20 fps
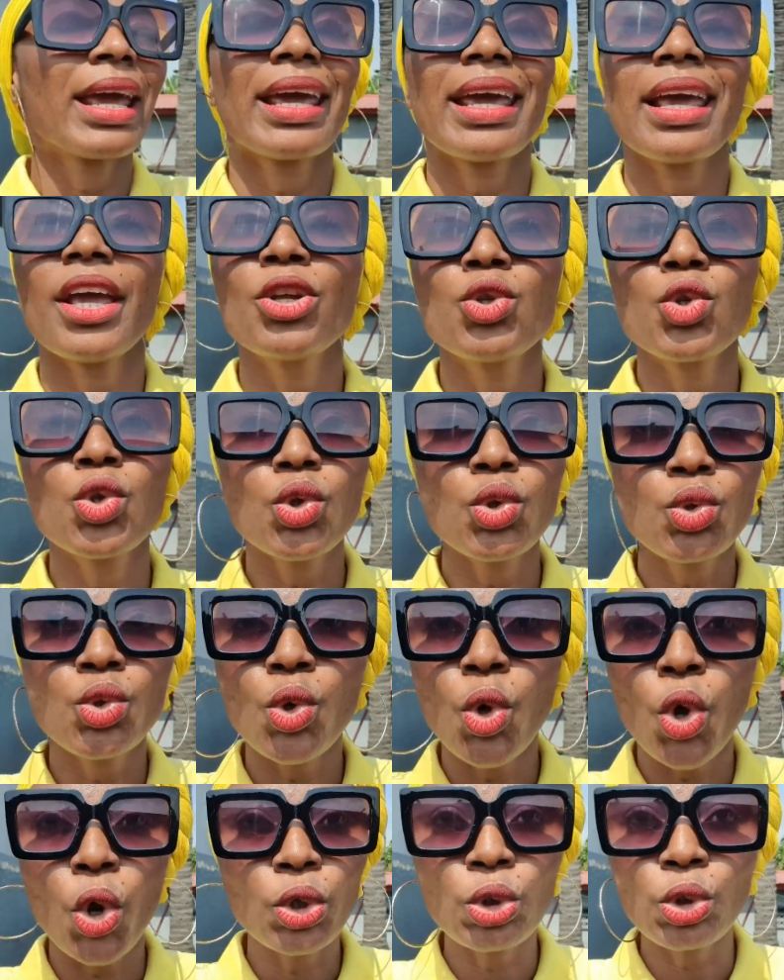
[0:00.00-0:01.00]
It's
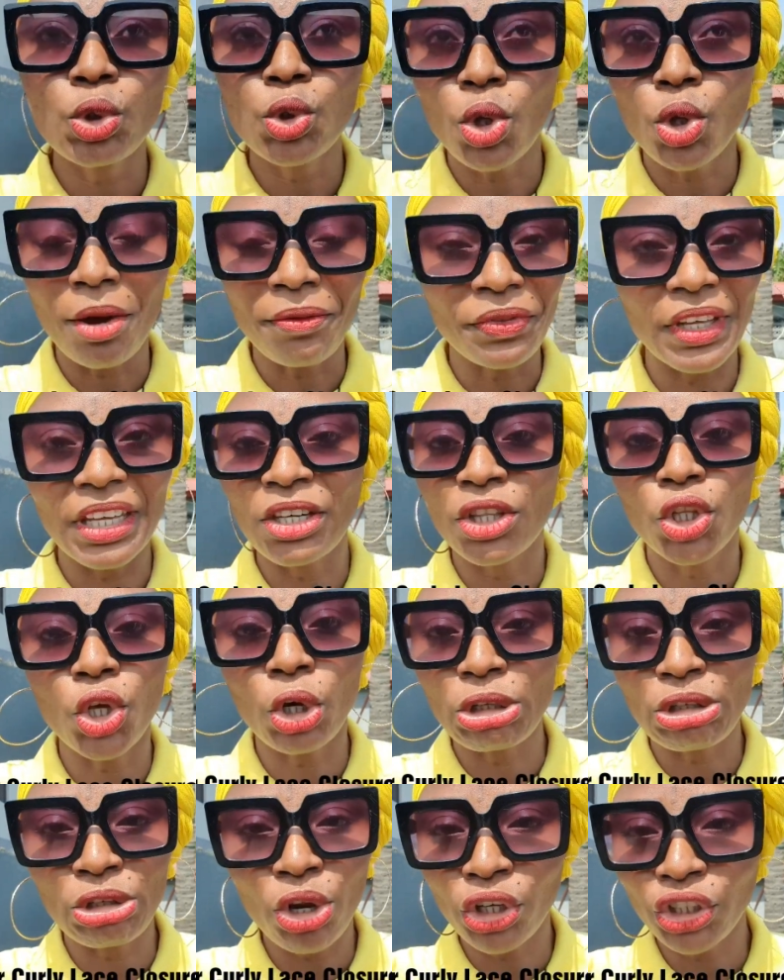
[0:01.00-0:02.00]
so soft, it
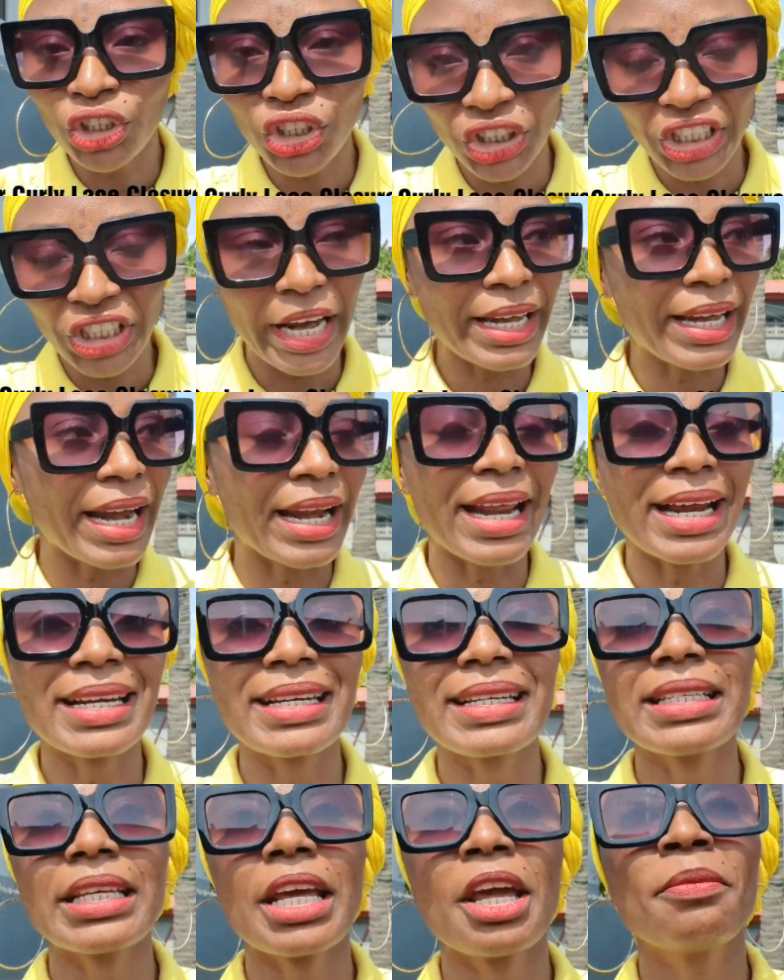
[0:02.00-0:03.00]
does not shade, and at
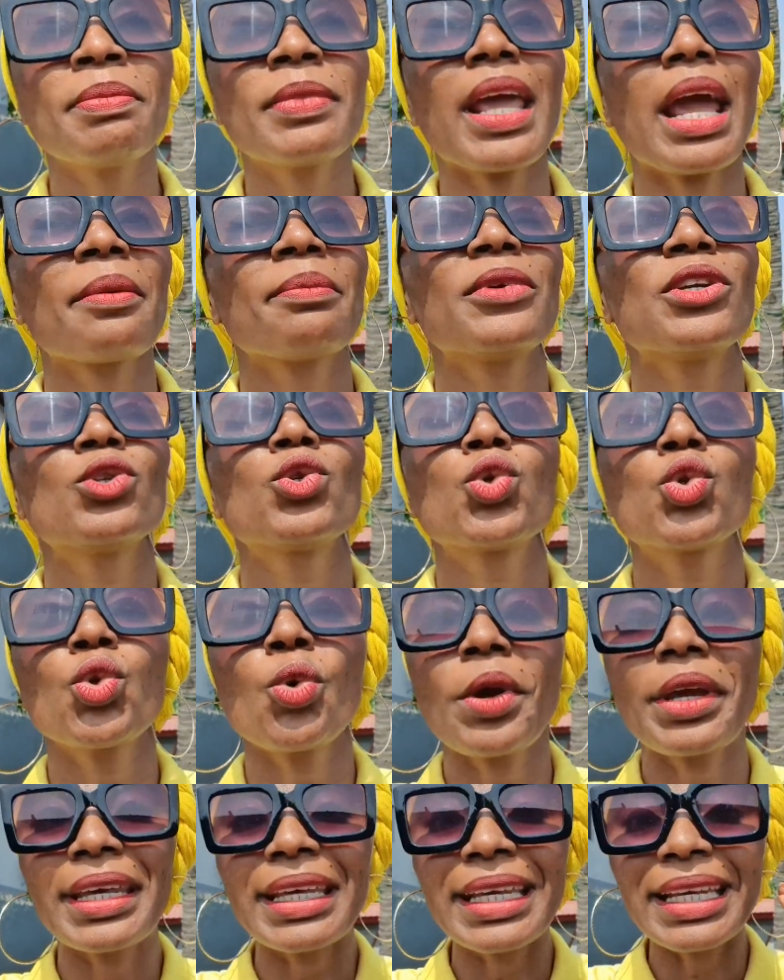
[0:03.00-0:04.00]
the same time it's
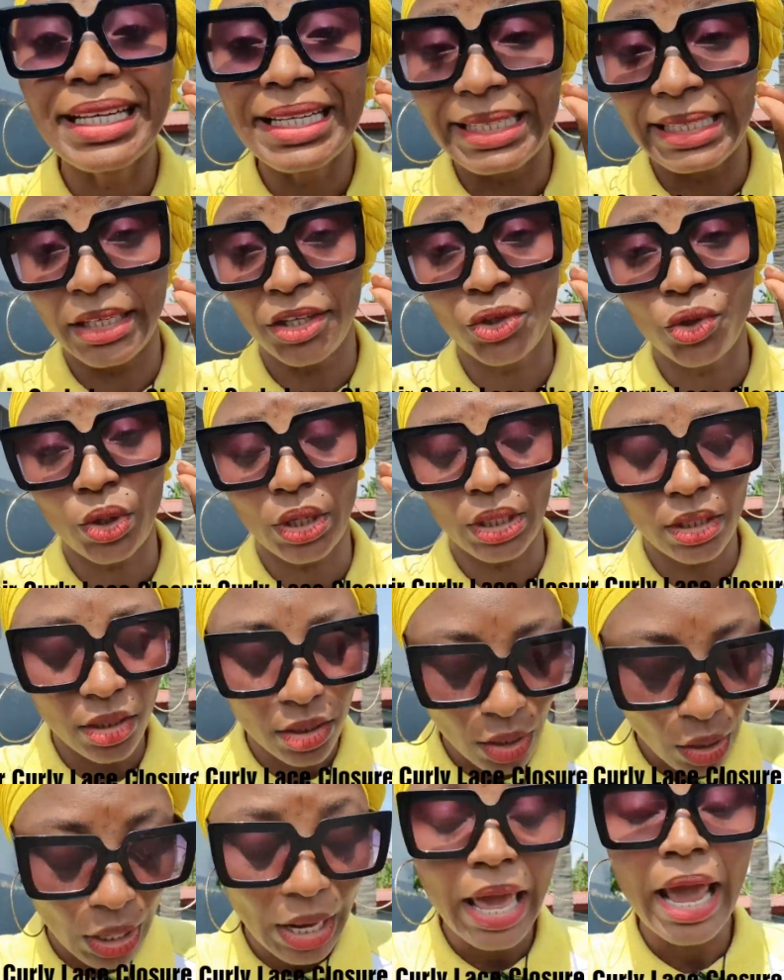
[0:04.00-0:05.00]
so easy to
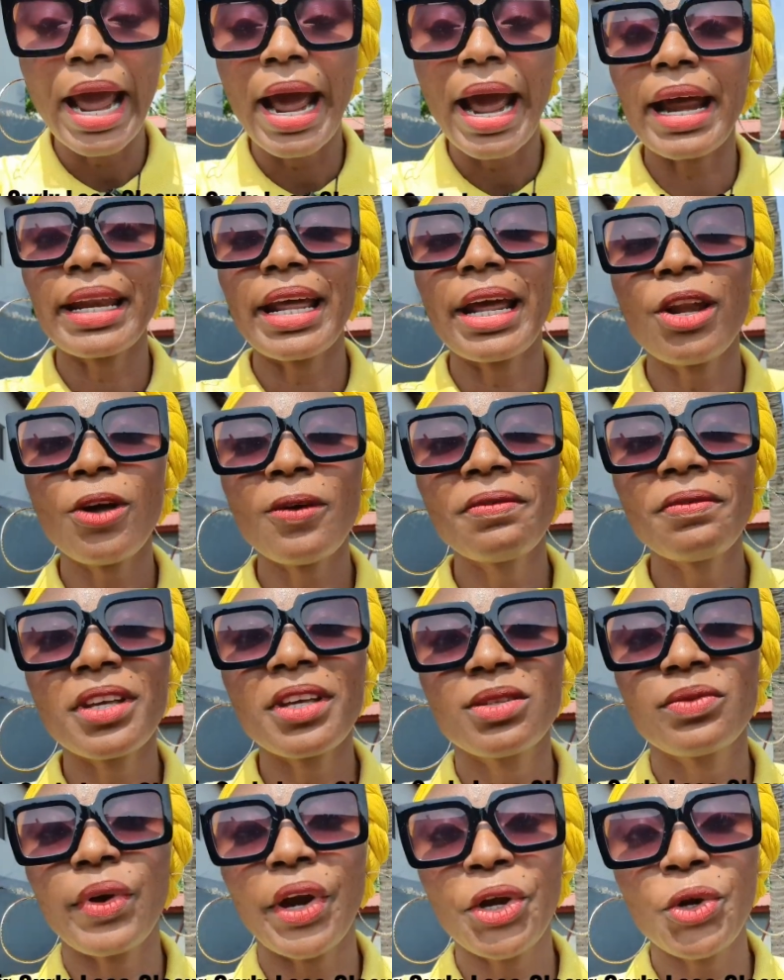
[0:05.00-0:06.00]
install. And I love
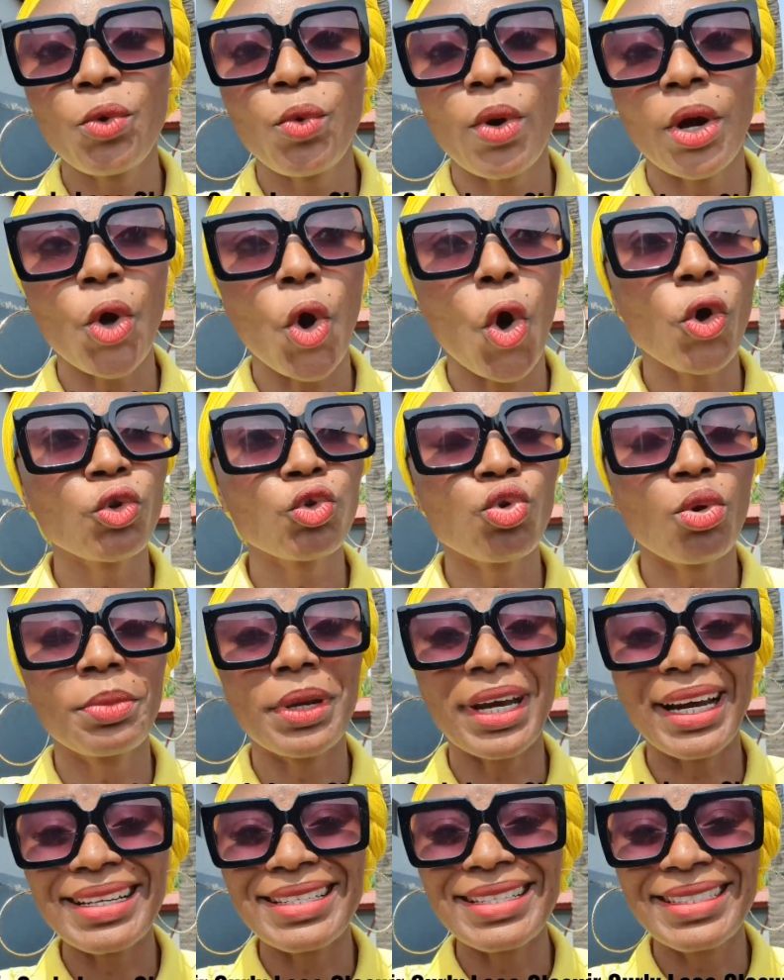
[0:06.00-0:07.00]
this very one also
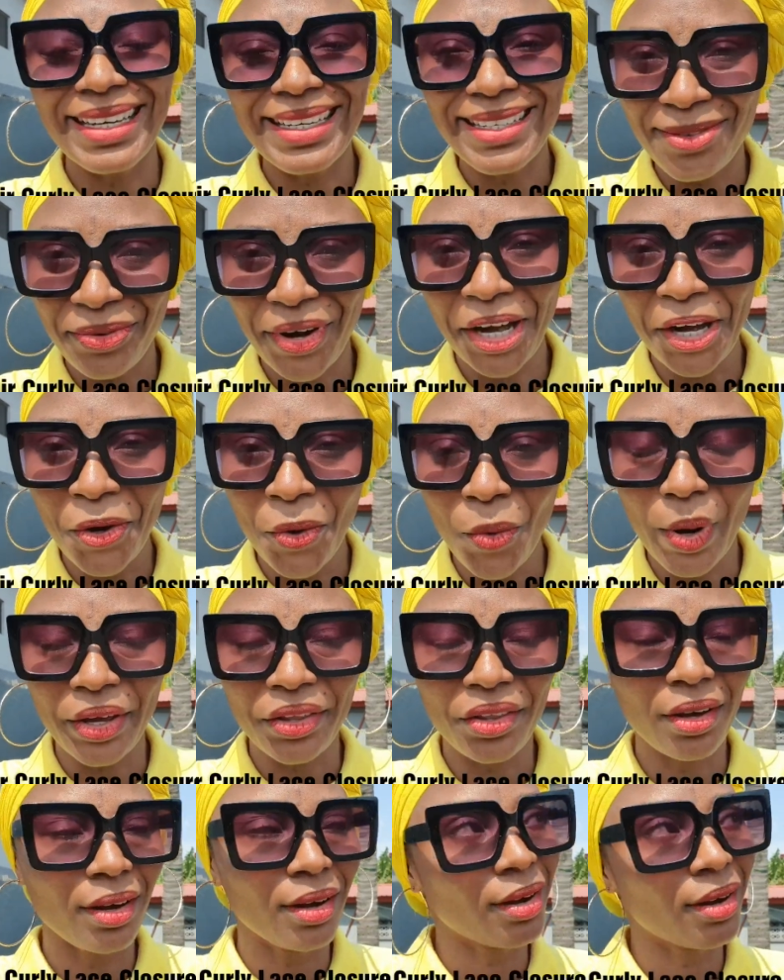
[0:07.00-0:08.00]
because this very
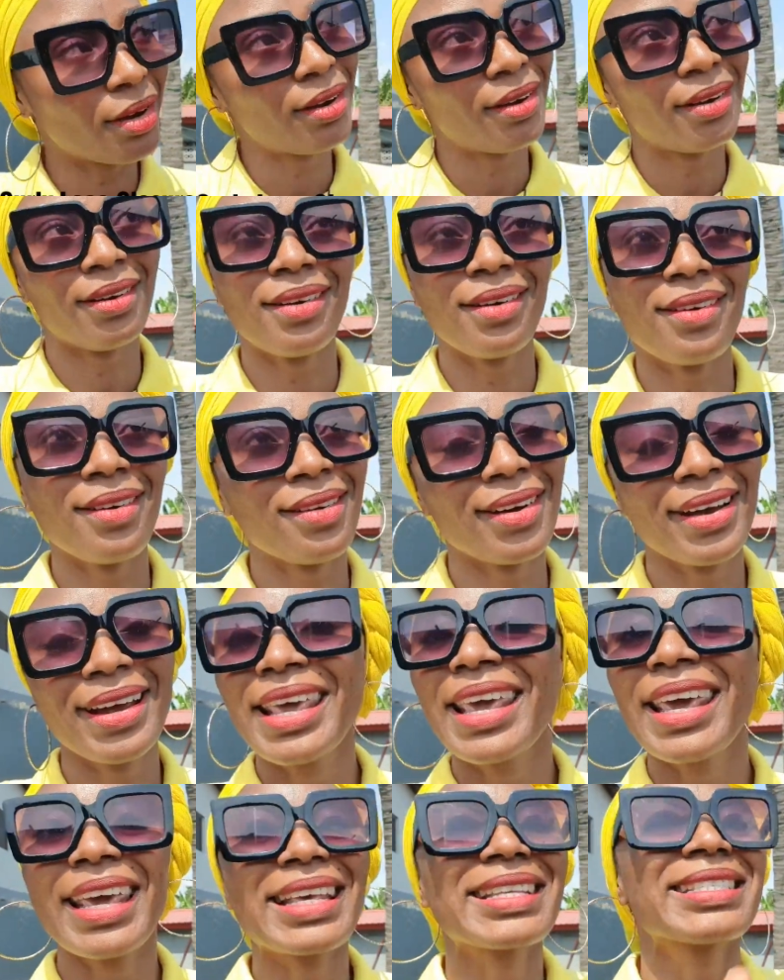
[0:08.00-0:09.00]
one
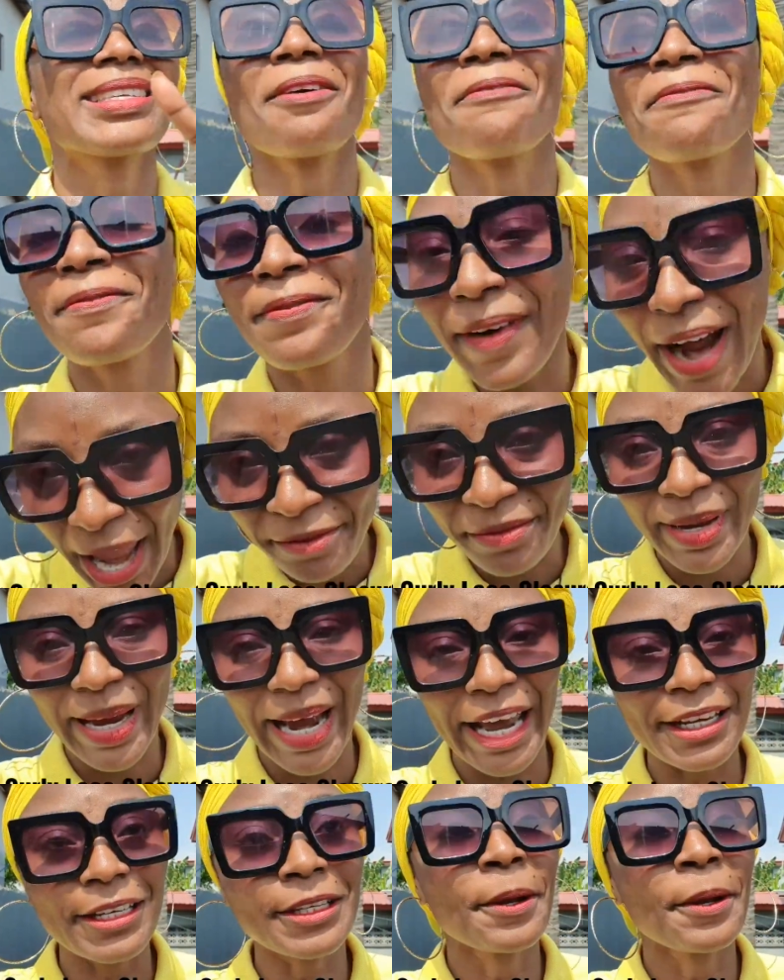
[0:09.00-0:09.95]
is the vibe, guys,